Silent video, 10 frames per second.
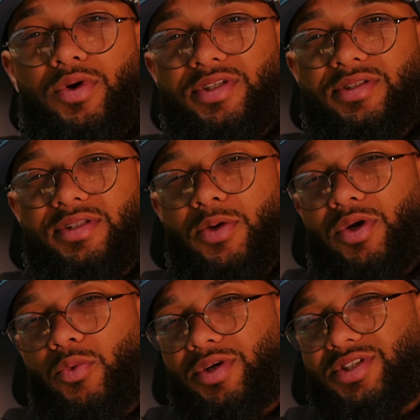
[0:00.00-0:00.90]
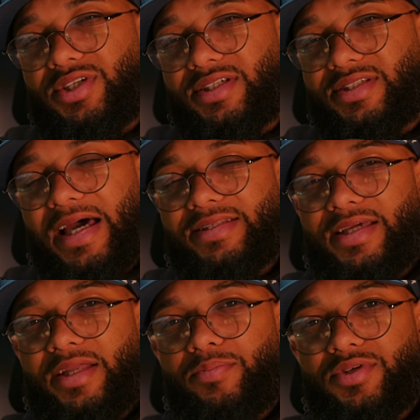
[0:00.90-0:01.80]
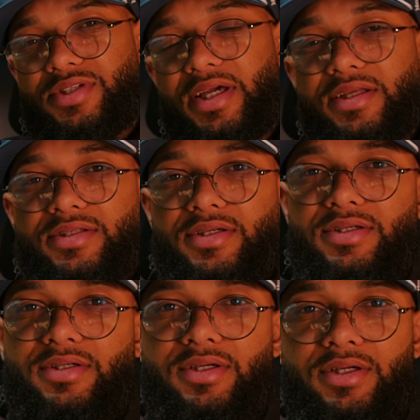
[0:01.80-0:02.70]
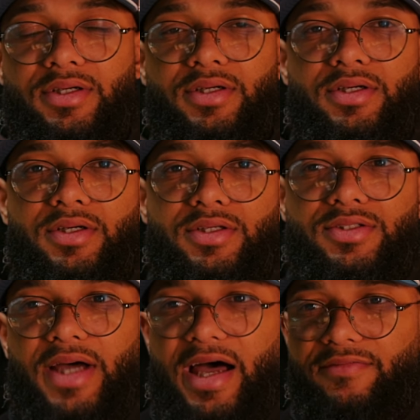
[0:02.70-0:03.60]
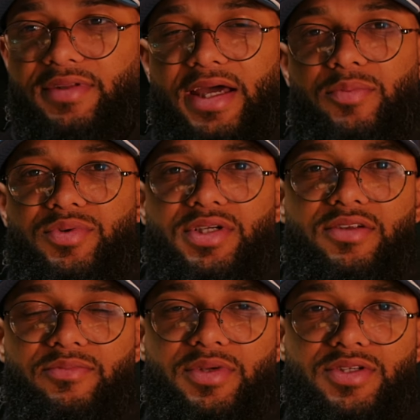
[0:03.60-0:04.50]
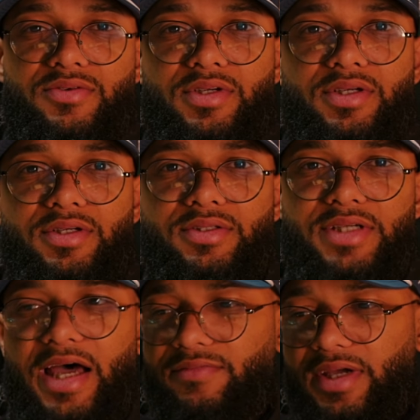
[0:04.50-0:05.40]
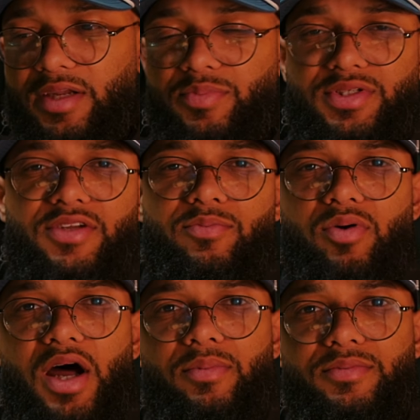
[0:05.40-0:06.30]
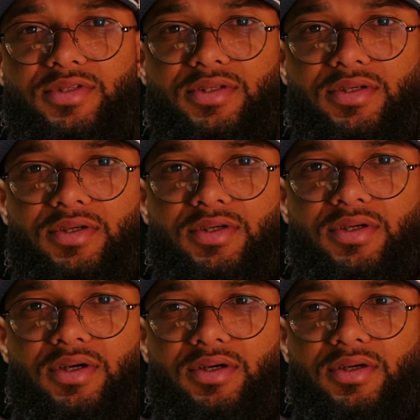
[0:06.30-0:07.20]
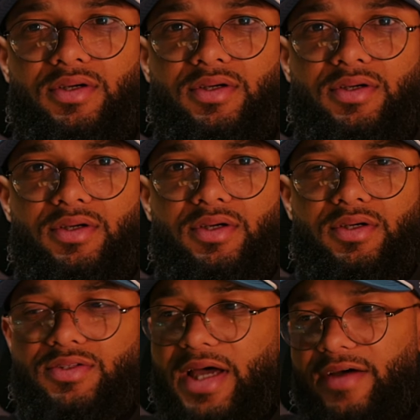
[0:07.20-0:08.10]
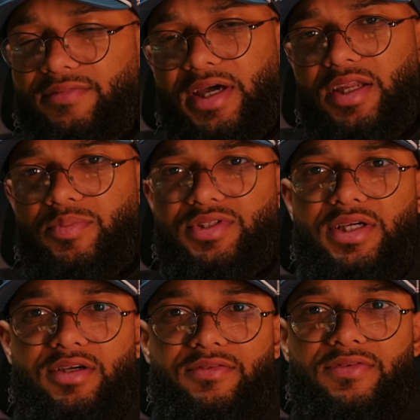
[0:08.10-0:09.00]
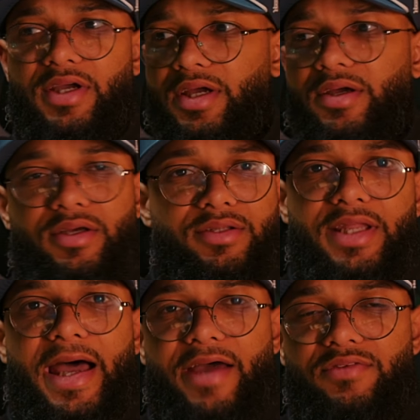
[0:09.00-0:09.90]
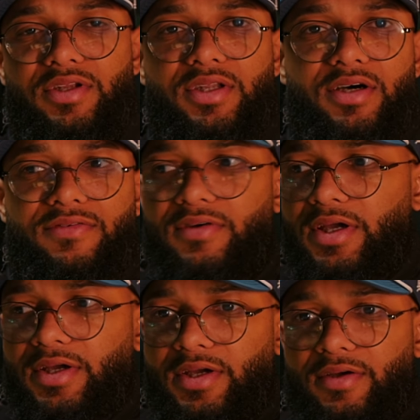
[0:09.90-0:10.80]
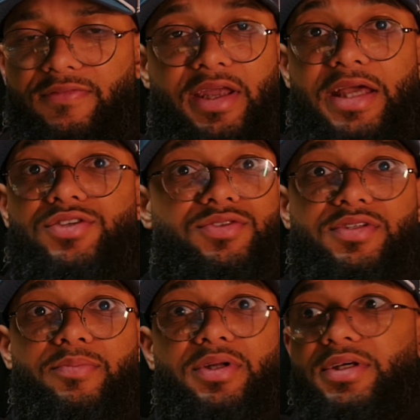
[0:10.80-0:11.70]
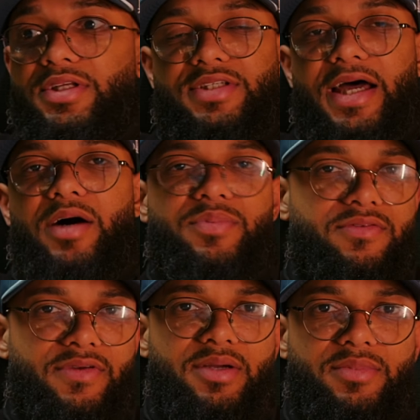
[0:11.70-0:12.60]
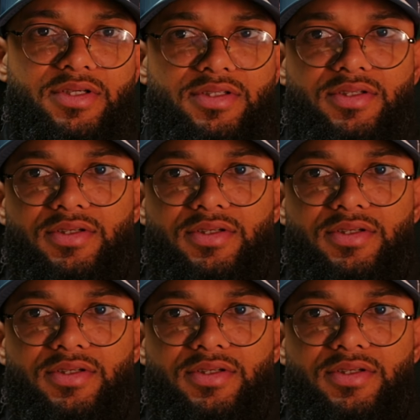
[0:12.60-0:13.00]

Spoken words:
work just that 10% to have 90% of misery, to have 90% of problems, to have 90% of not having enough financial stability to help their families.